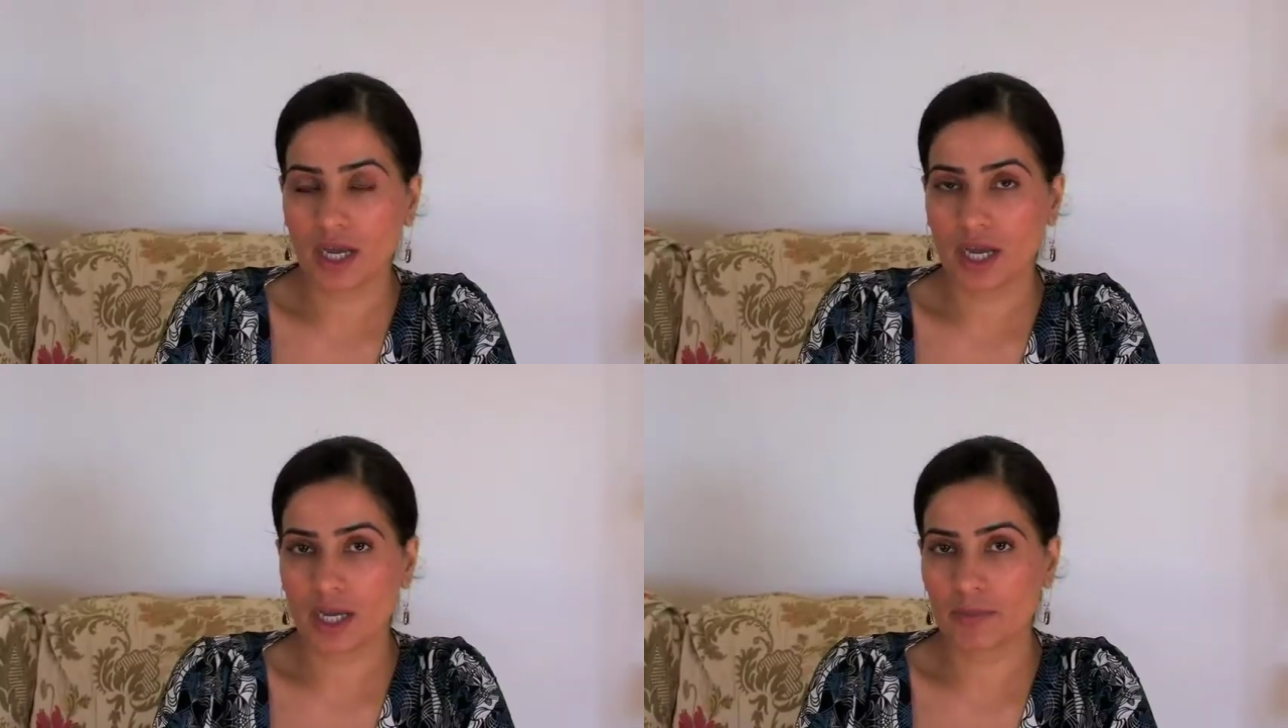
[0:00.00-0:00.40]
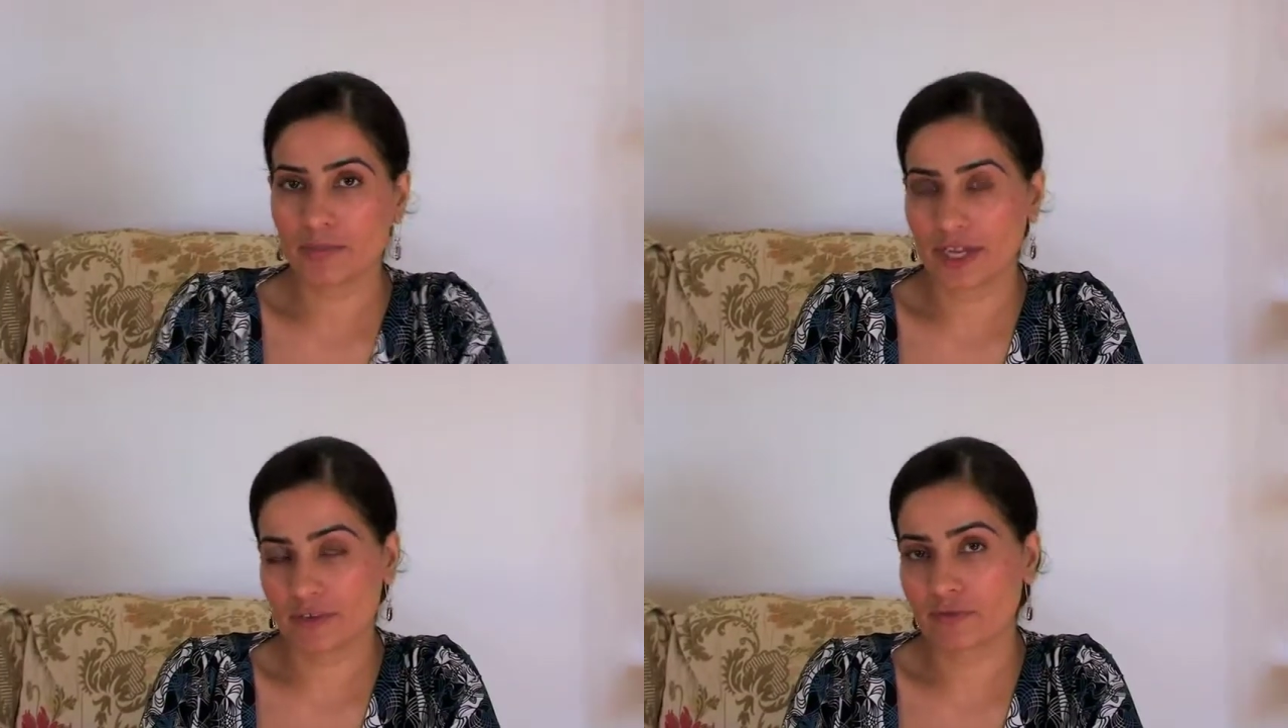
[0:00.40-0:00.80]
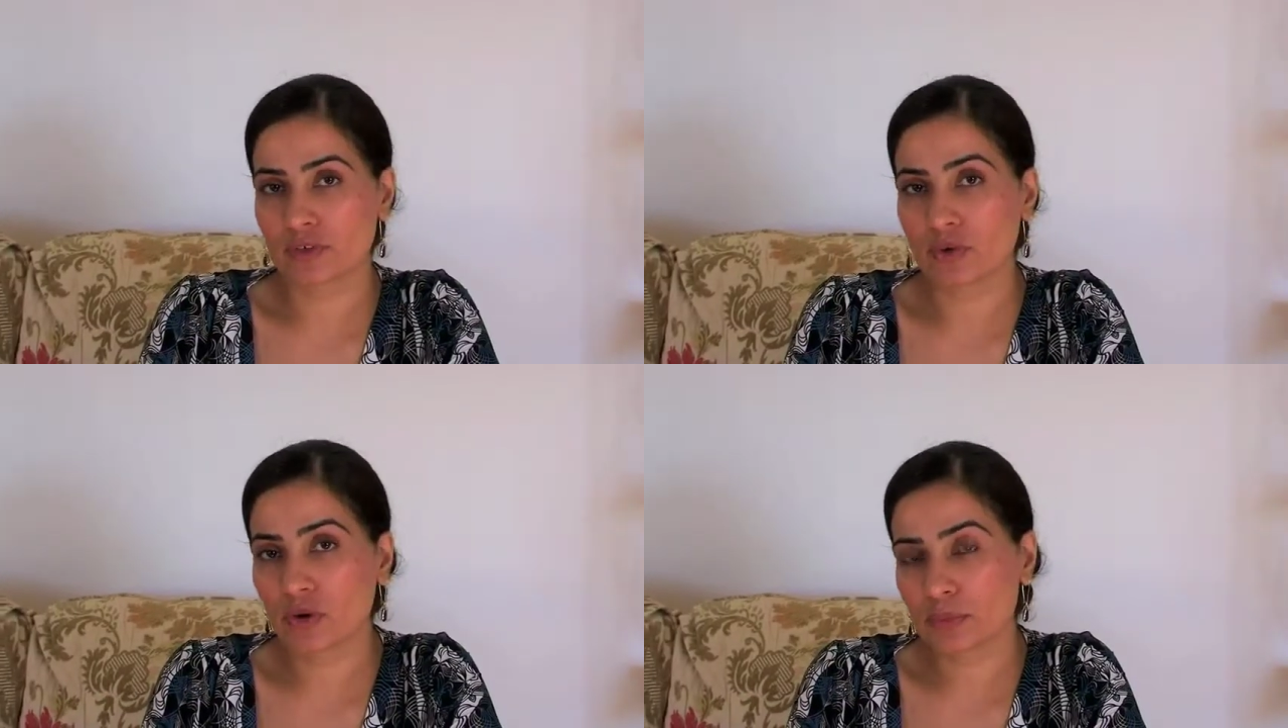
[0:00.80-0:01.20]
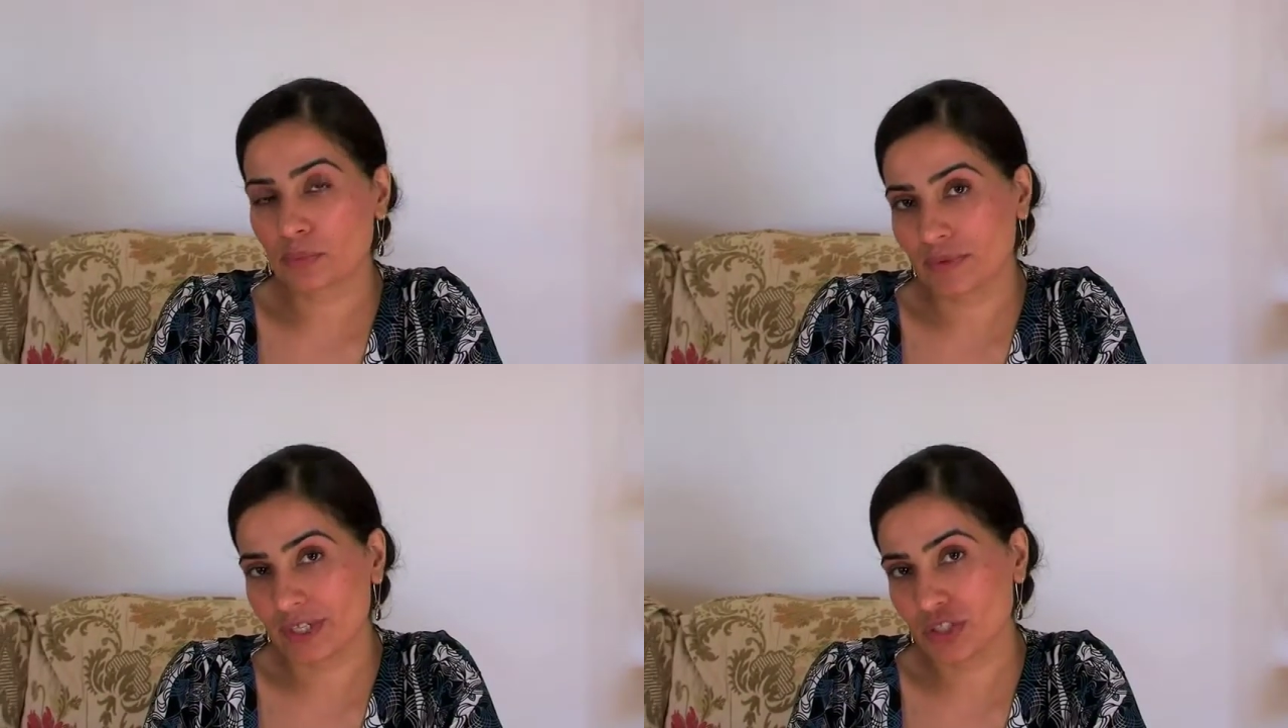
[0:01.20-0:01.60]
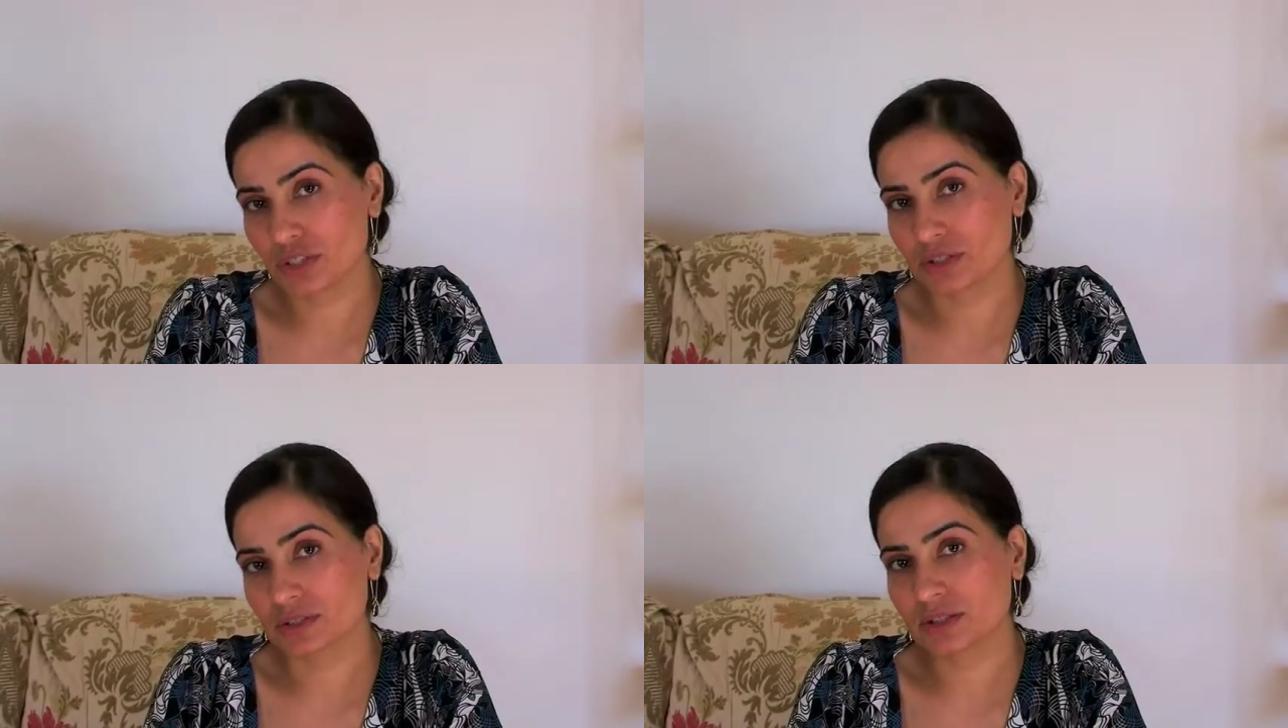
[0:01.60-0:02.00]
And for
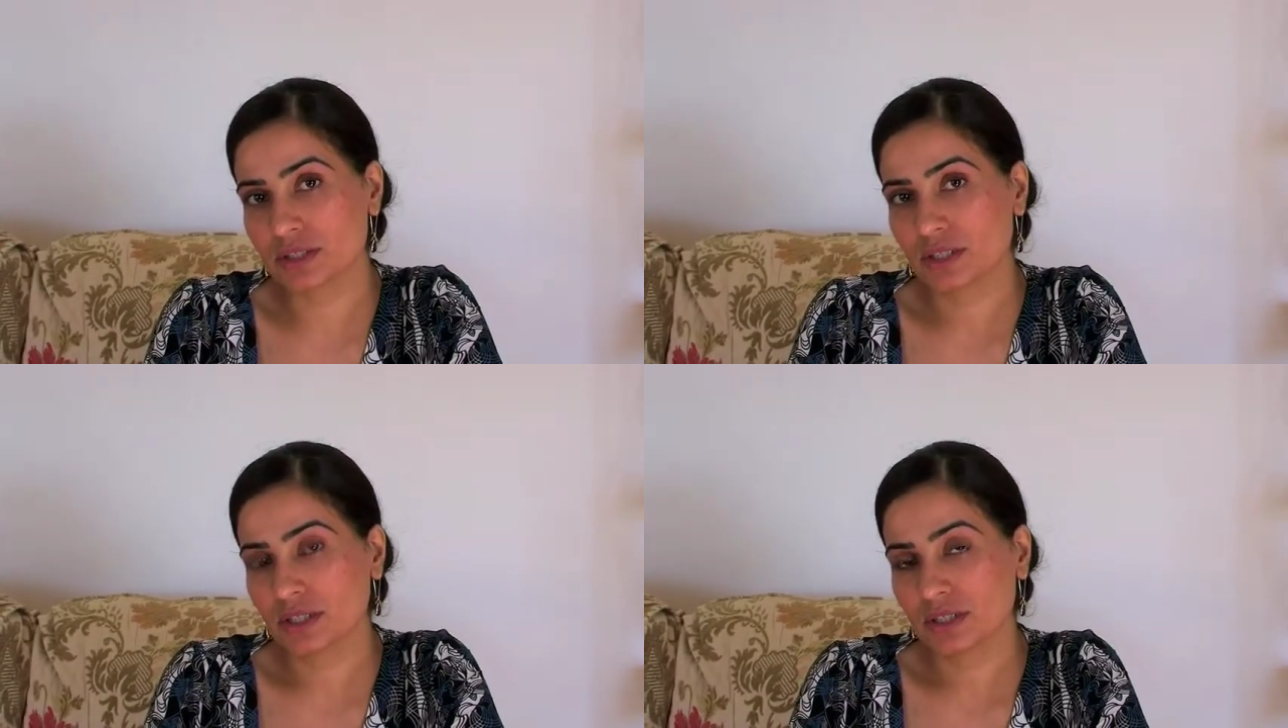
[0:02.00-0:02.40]
corporations,